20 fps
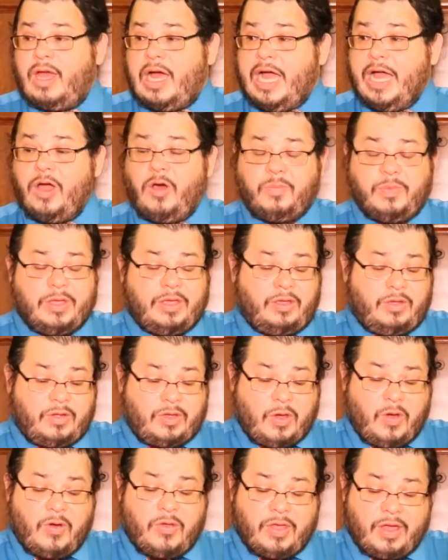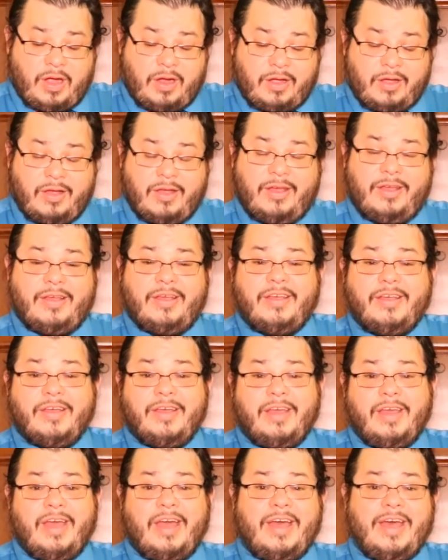I hope that you go there
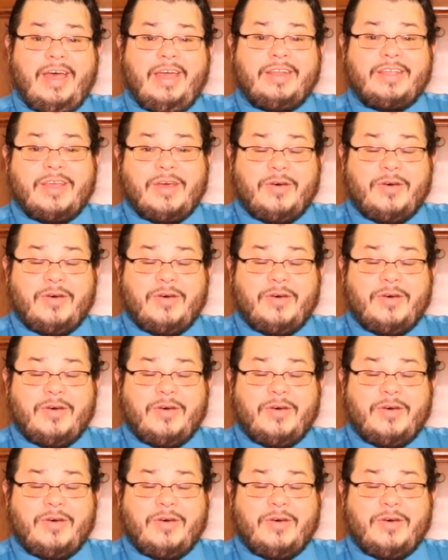and